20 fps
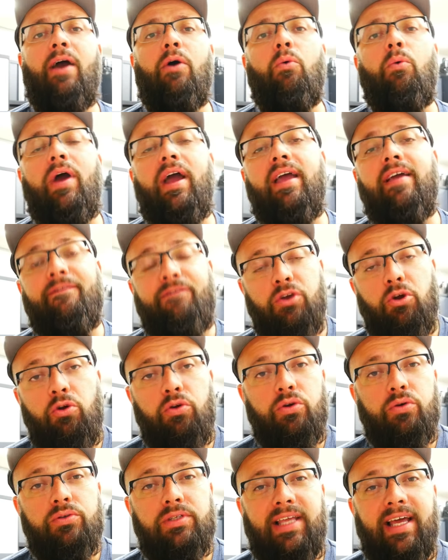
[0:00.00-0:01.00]
where if you
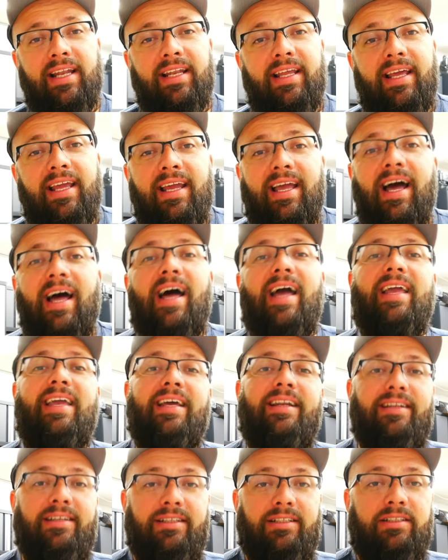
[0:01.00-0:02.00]
use that link, I
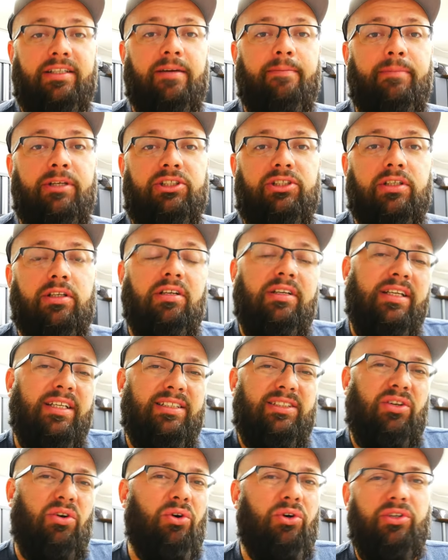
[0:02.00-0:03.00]
get a little commission.
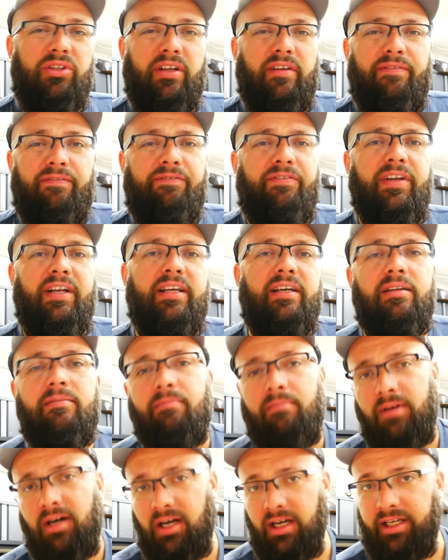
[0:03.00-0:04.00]
It's called affiliate
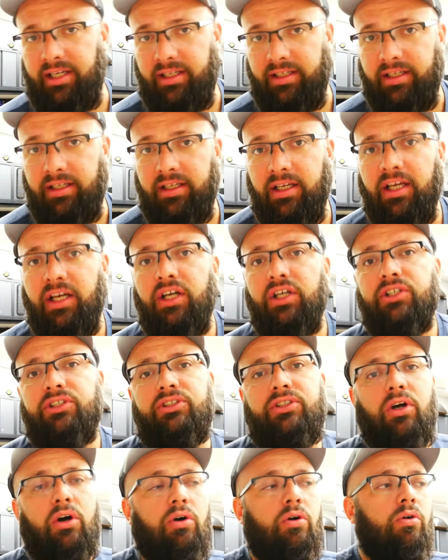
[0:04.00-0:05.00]
marketing.
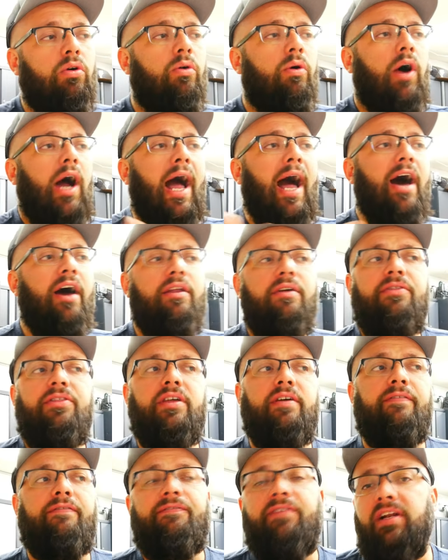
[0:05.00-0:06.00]
So out of
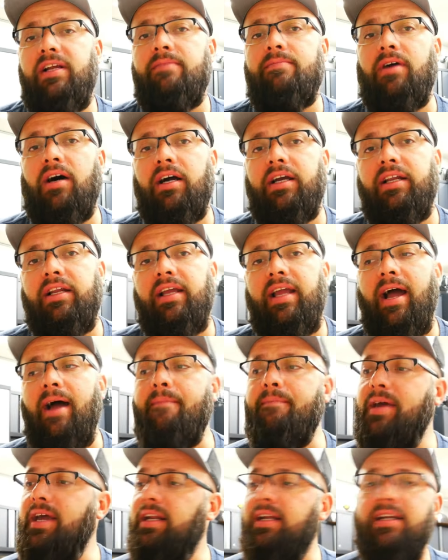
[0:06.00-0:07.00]
the affiliate marketing, I
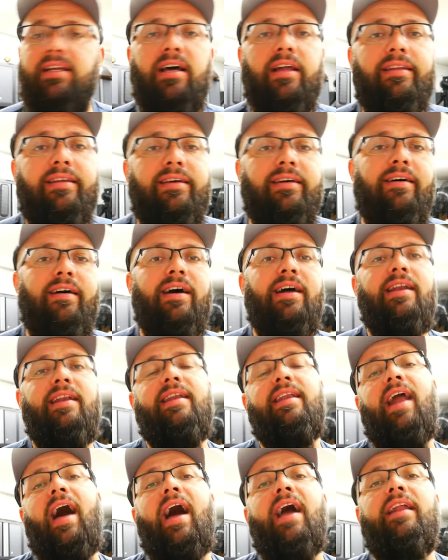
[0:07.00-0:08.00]
made another
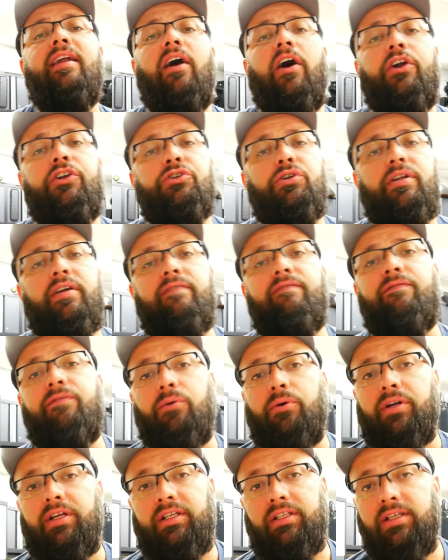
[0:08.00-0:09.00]
nine hundred
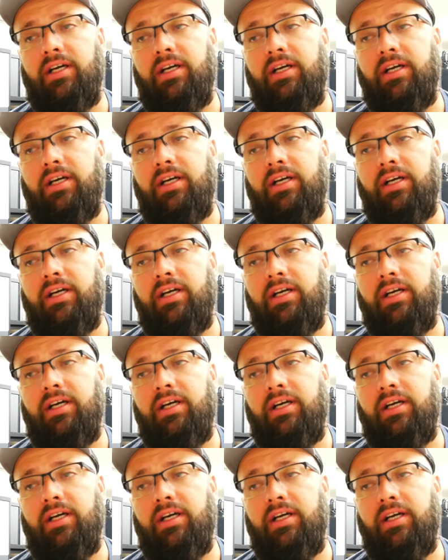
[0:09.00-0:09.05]
forty